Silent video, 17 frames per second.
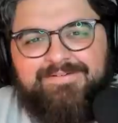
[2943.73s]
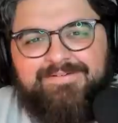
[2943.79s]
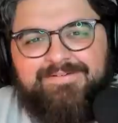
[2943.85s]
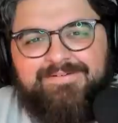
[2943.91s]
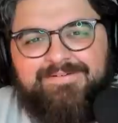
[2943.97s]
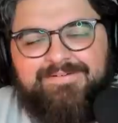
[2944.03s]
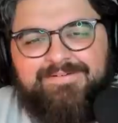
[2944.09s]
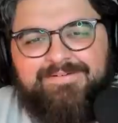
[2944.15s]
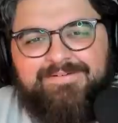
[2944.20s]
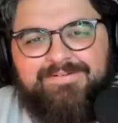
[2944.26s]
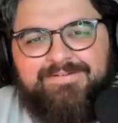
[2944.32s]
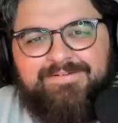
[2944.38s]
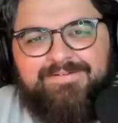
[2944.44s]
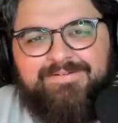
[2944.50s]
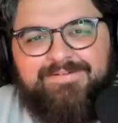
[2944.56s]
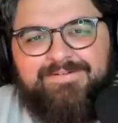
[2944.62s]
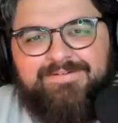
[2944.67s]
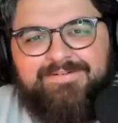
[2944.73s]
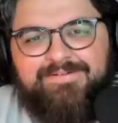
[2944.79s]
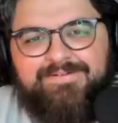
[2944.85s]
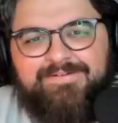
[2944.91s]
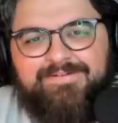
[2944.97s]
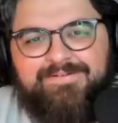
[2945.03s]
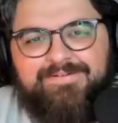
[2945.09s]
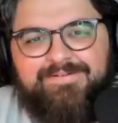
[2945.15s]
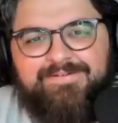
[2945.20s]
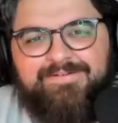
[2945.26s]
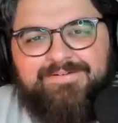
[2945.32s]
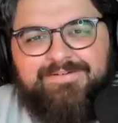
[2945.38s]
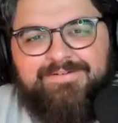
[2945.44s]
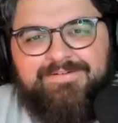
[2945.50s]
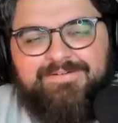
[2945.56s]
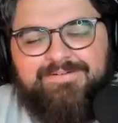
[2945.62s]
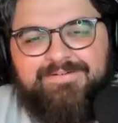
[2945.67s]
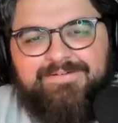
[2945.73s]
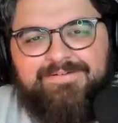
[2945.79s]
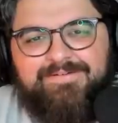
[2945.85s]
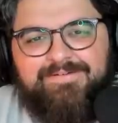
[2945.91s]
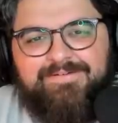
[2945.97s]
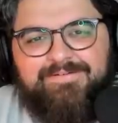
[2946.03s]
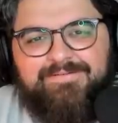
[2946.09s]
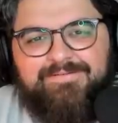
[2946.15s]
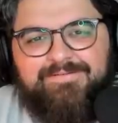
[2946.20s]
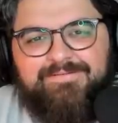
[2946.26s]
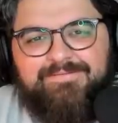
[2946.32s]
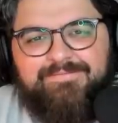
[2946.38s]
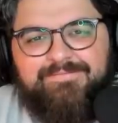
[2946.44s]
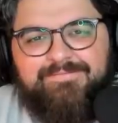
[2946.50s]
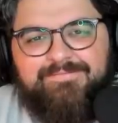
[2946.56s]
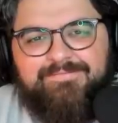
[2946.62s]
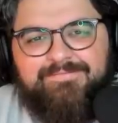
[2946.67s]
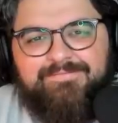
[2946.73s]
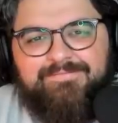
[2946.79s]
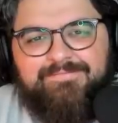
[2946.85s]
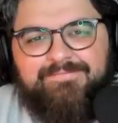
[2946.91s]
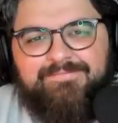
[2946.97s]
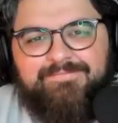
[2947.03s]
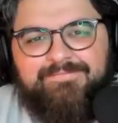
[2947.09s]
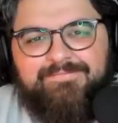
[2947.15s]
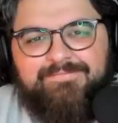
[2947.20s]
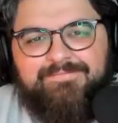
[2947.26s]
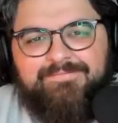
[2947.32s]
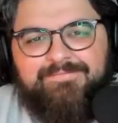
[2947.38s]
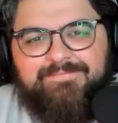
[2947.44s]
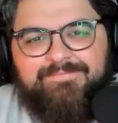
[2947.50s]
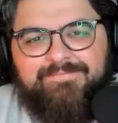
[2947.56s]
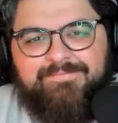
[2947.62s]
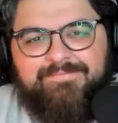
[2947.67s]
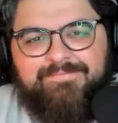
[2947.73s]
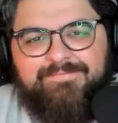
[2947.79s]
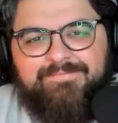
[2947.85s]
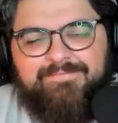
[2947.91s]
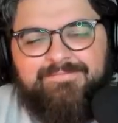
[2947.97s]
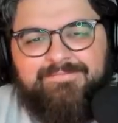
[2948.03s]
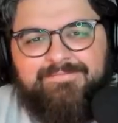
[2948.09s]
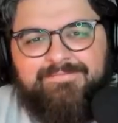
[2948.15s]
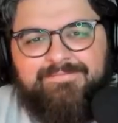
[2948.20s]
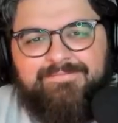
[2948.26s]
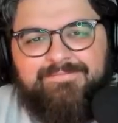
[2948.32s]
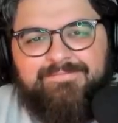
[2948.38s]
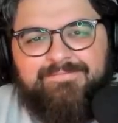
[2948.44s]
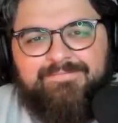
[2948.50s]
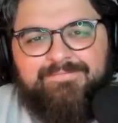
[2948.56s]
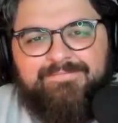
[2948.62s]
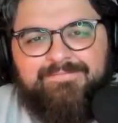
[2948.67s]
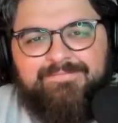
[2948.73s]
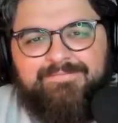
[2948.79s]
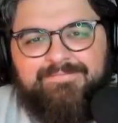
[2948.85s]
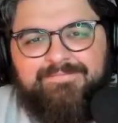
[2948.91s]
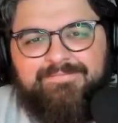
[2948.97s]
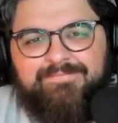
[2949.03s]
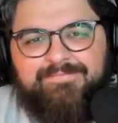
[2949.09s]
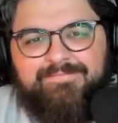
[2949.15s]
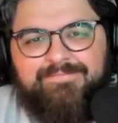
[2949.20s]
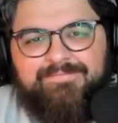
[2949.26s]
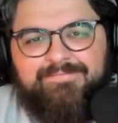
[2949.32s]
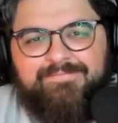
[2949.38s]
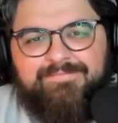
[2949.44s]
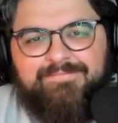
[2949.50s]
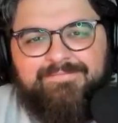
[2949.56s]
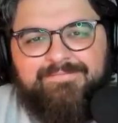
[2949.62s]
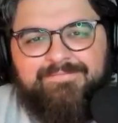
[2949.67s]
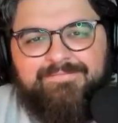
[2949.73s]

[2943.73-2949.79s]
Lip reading: (silent)